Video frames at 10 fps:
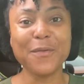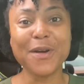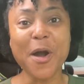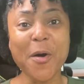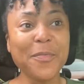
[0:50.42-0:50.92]

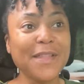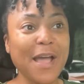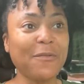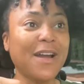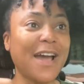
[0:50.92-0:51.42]
we're hoping
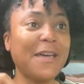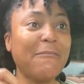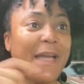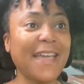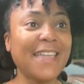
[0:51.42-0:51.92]
that we're gonna
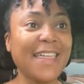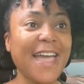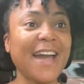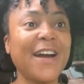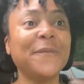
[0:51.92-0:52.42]
make it
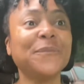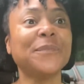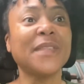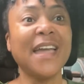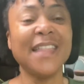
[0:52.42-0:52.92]
there
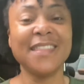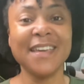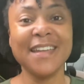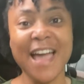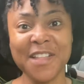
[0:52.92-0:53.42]
and
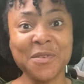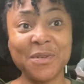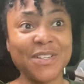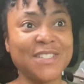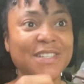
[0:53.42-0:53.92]
then
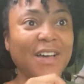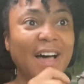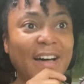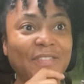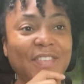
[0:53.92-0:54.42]
afterwards
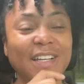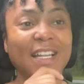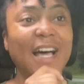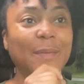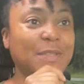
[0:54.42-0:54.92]
uh, fill
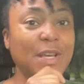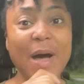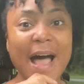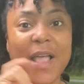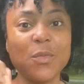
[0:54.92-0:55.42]
up.
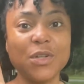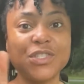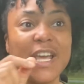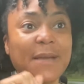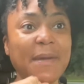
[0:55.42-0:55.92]
So I will
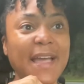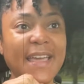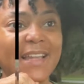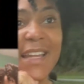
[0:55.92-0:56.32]
check back in